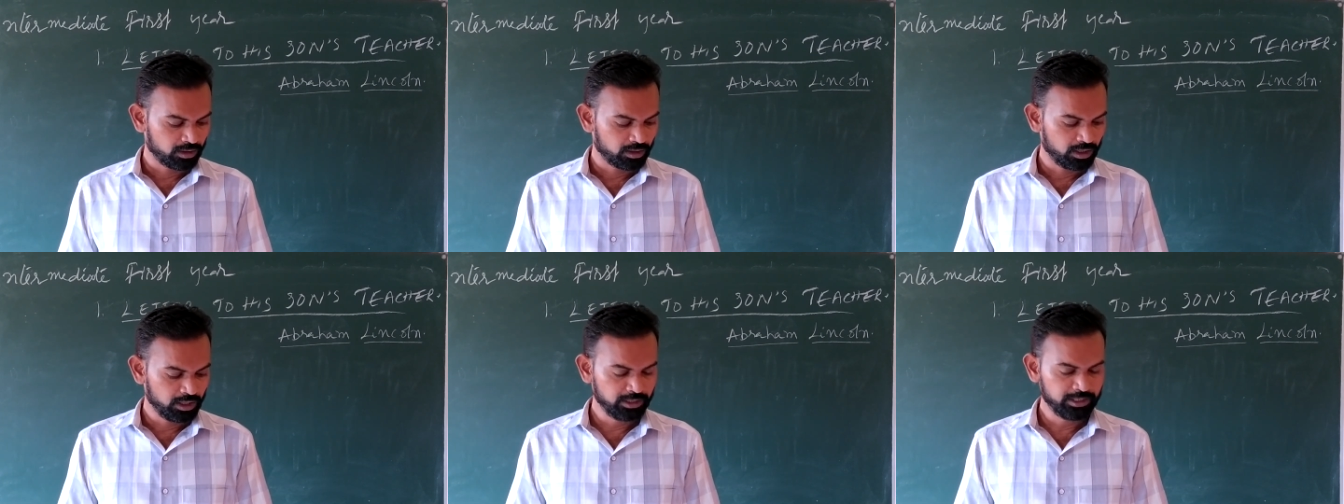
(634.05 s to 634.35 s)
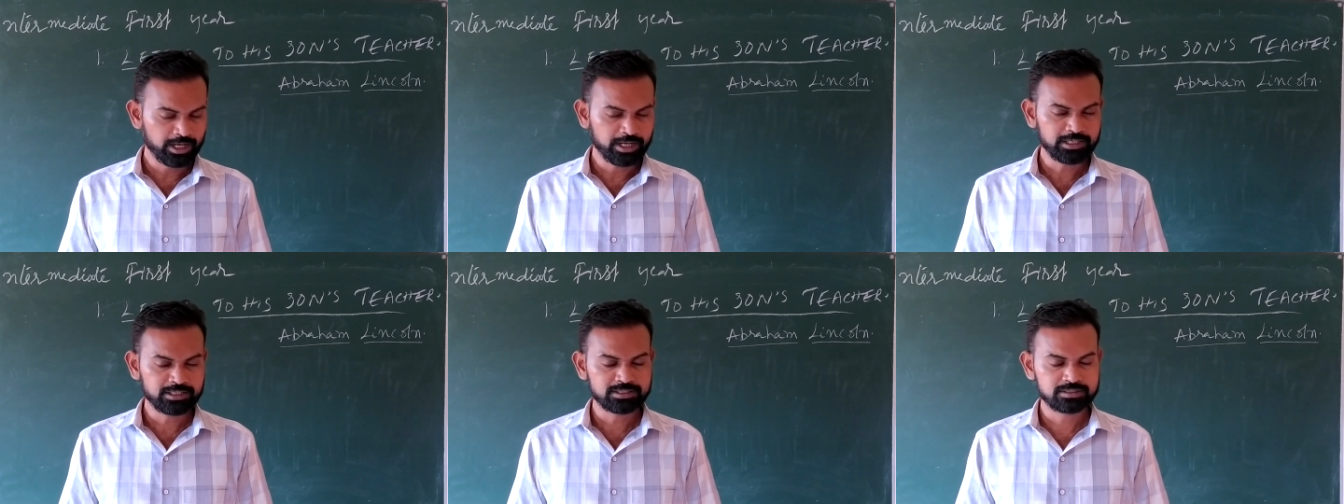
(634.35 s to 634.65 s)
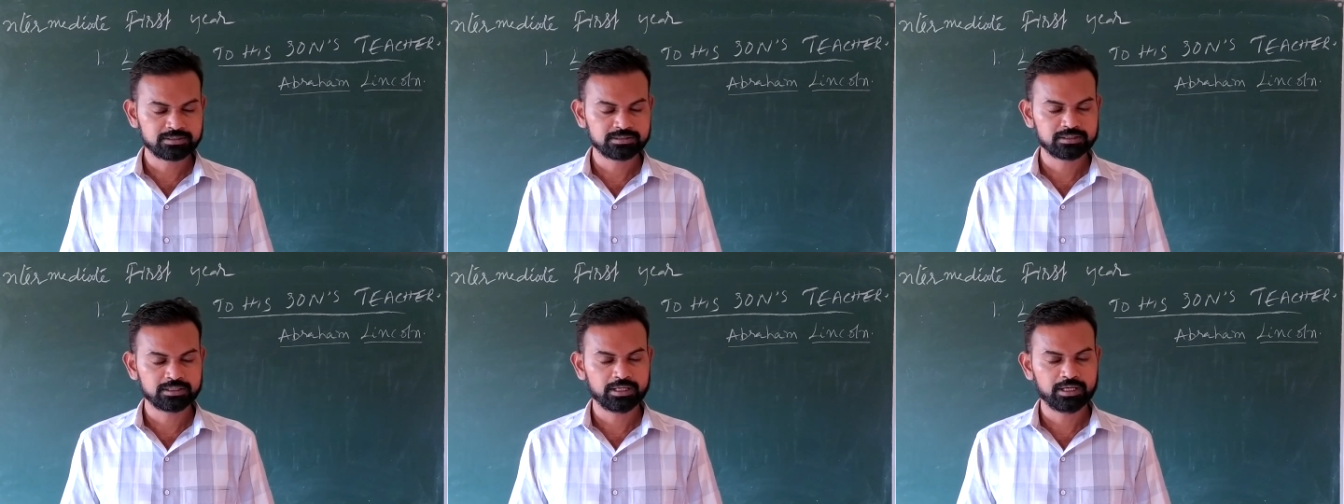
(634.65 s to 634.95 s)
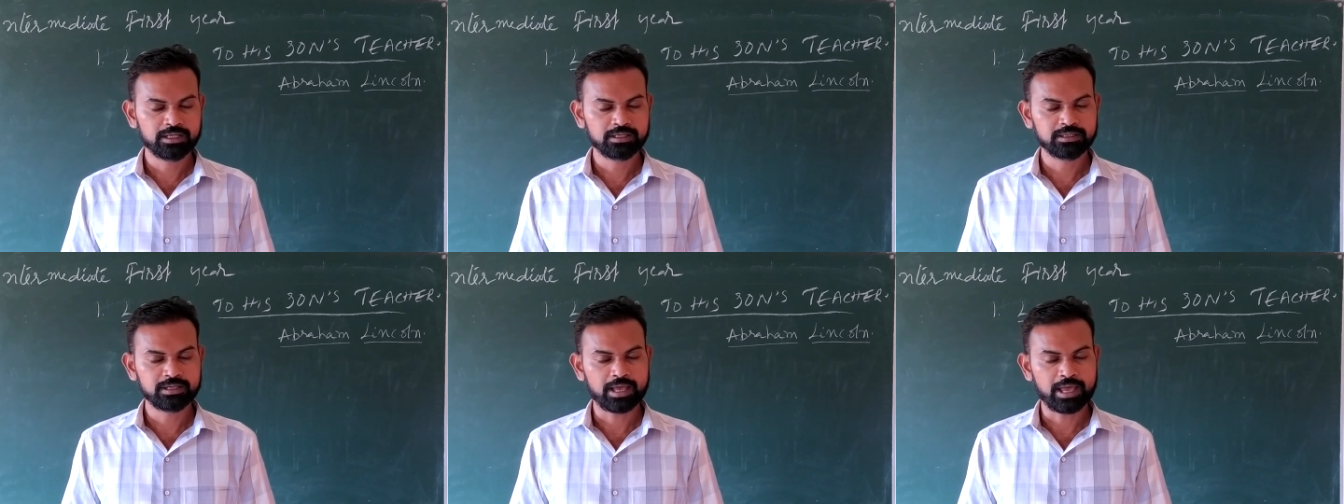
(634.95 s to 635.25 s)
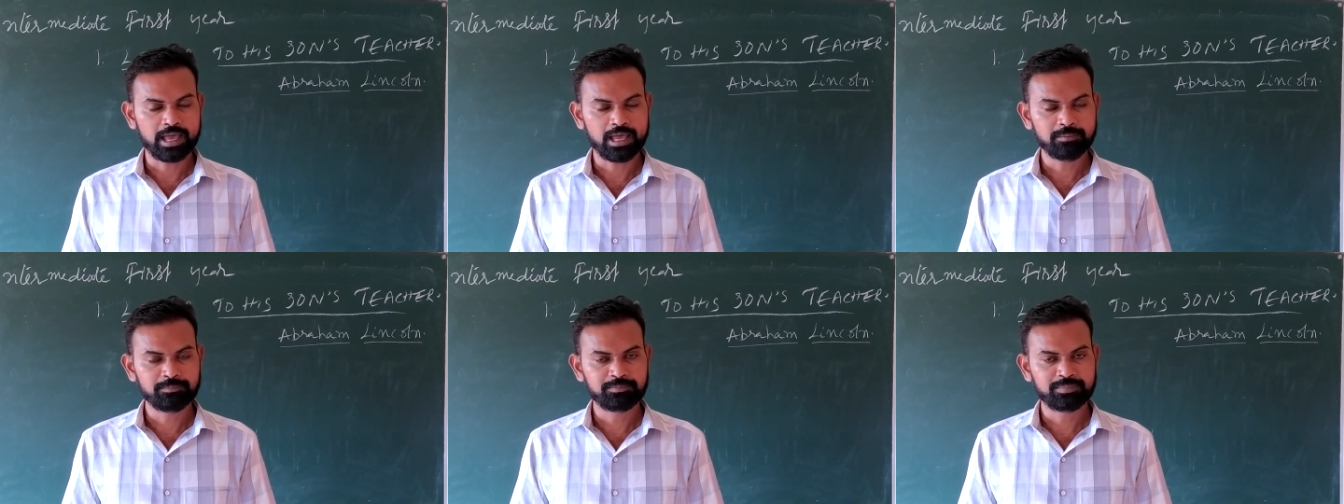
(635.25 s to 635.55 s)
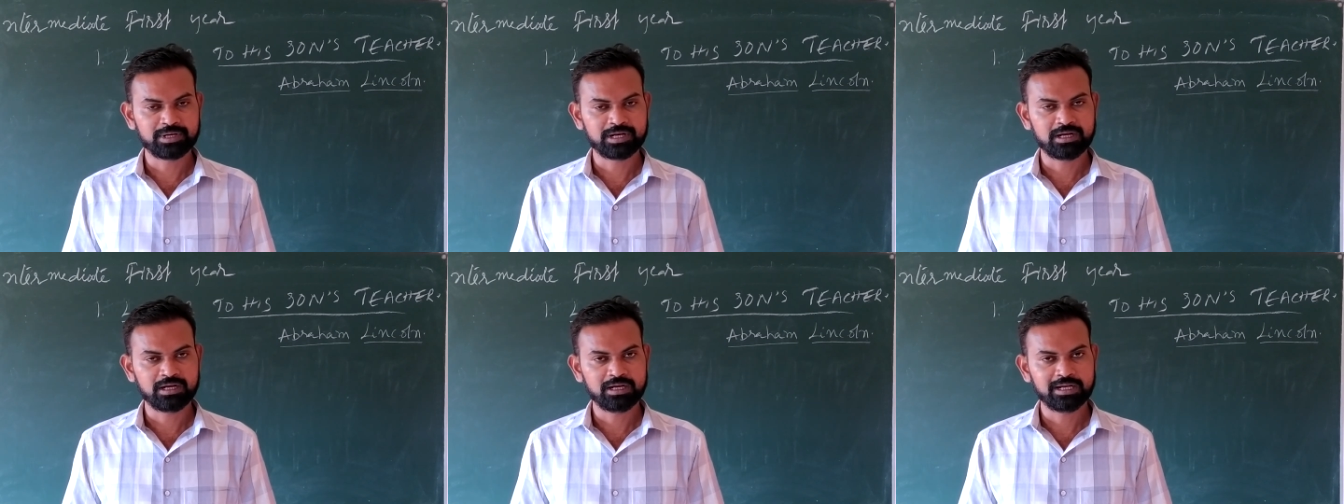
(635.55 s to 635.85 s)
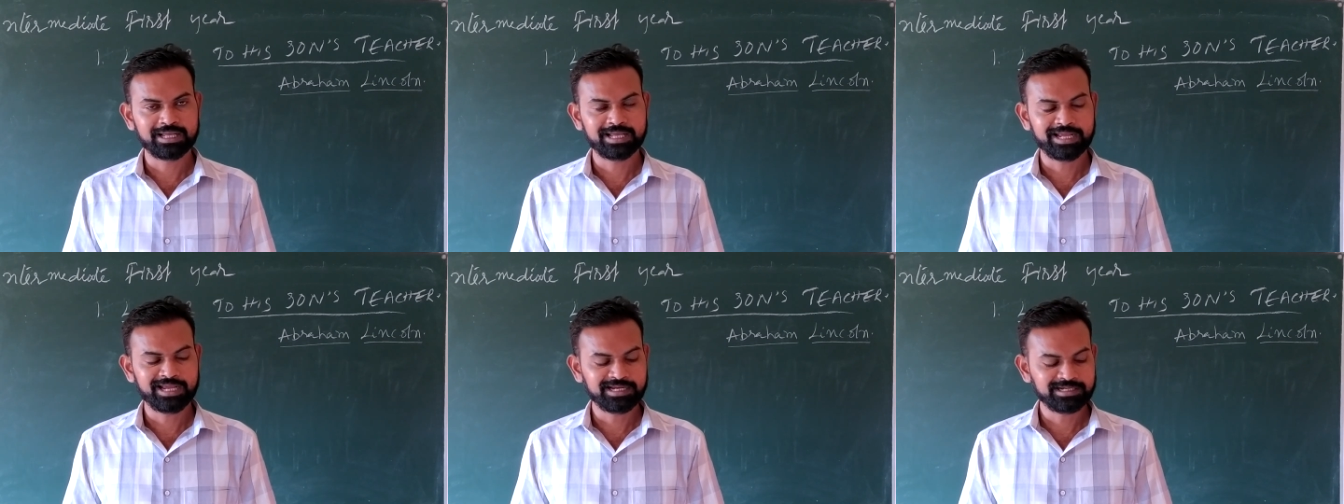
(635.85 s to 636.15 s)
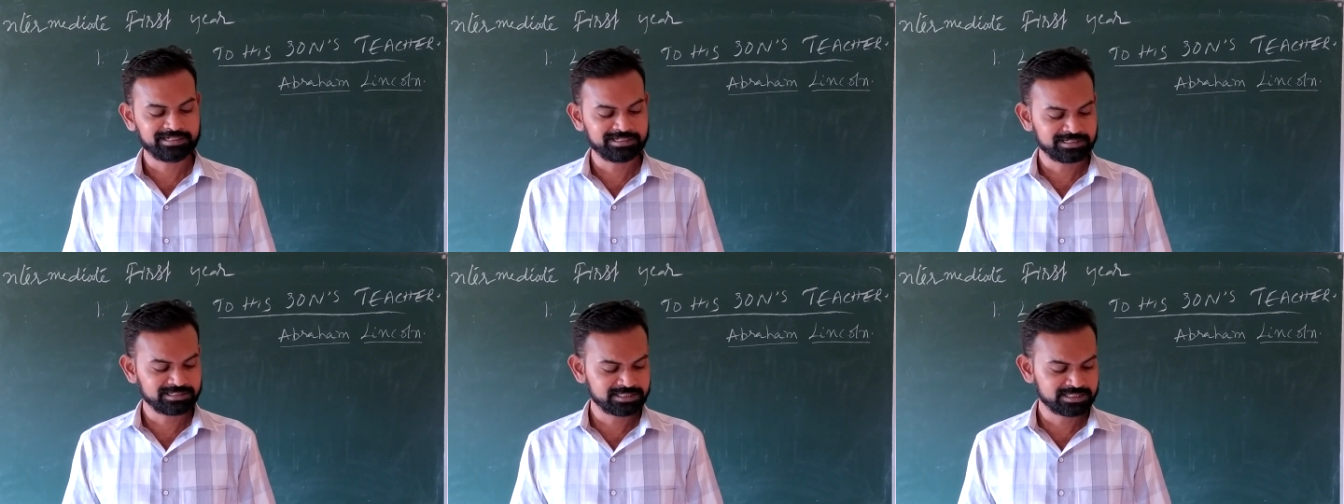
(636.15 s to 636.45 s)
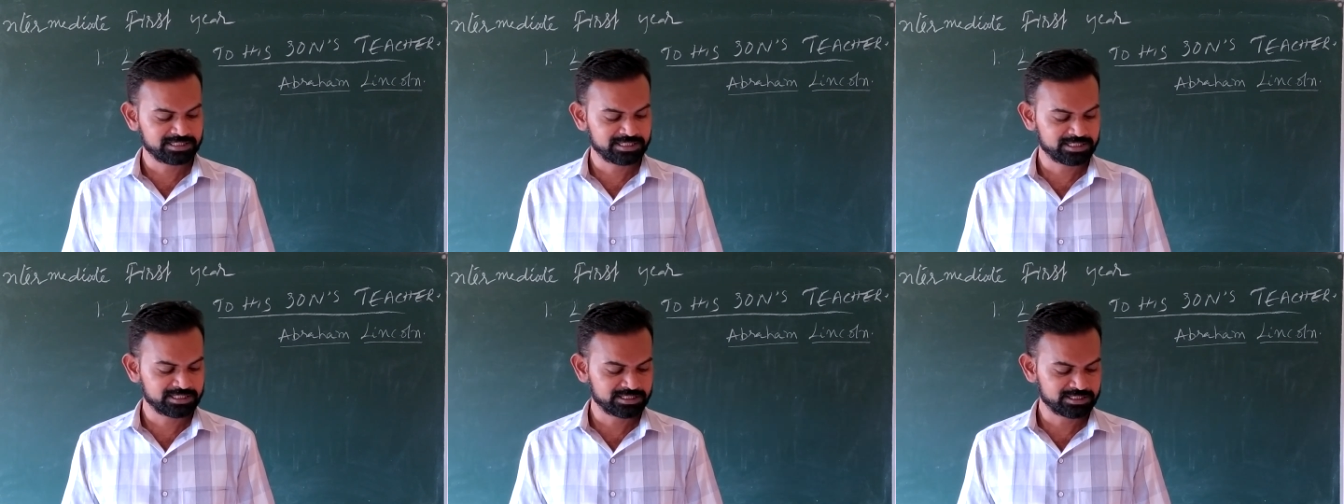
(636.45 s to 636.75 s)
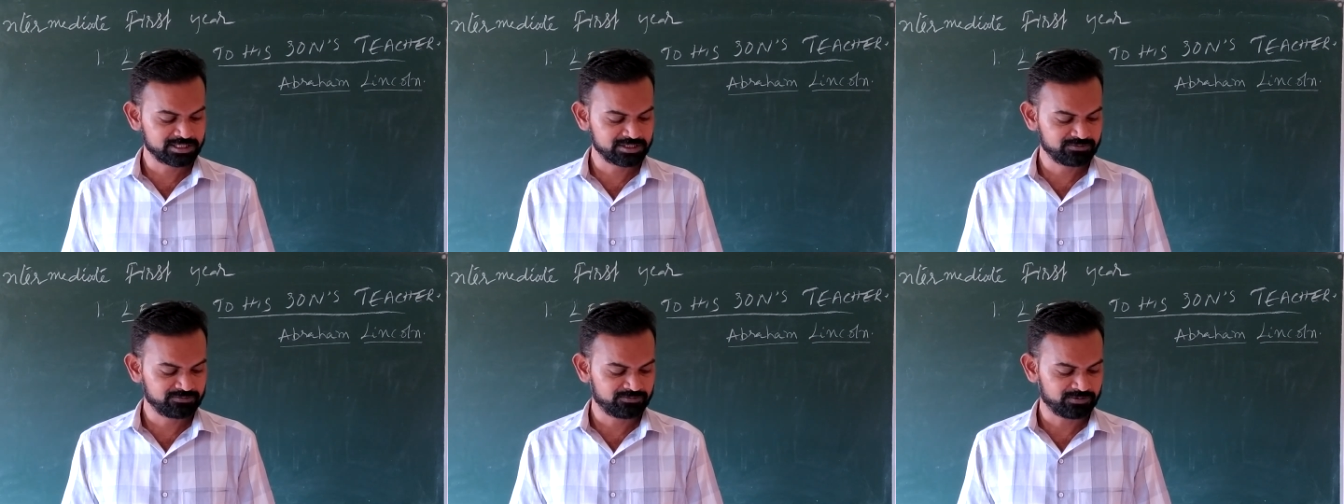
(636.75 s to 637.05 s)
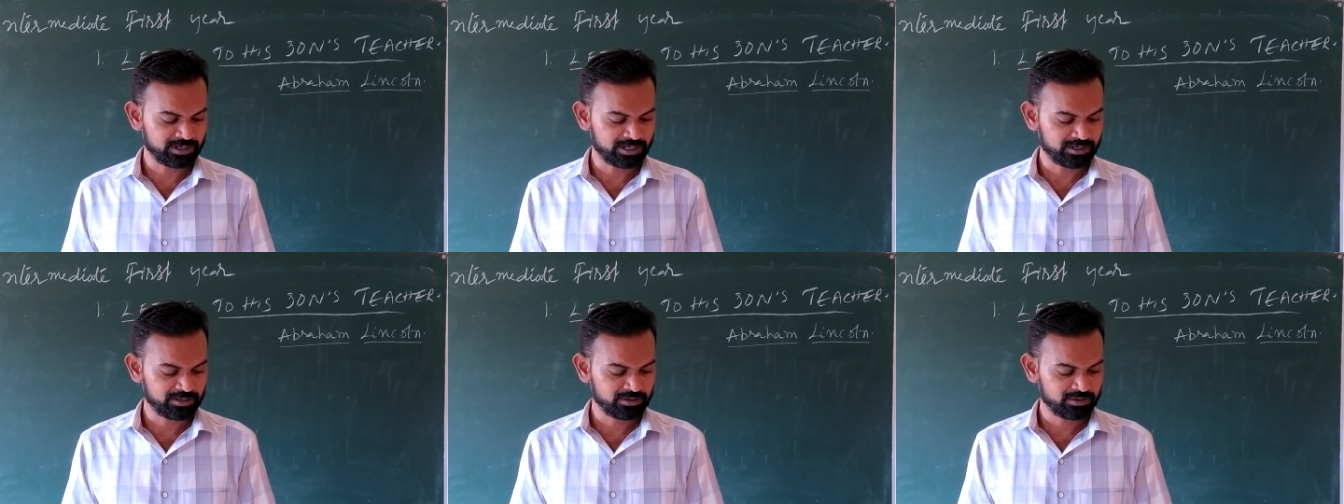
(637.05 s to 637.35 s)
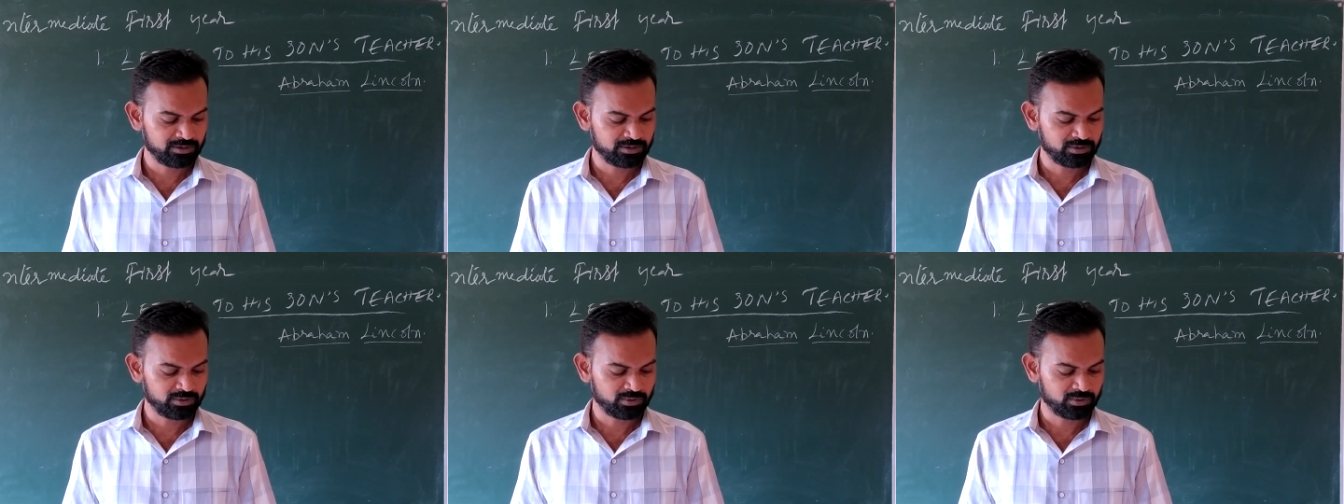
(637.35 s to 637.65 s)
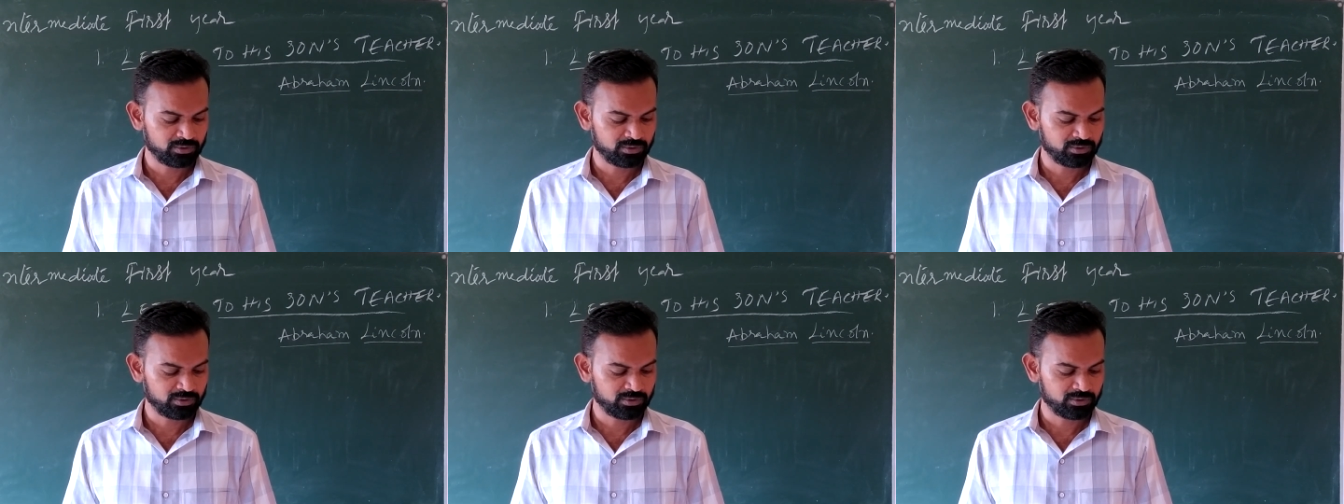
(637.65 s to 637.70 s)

in April 1865,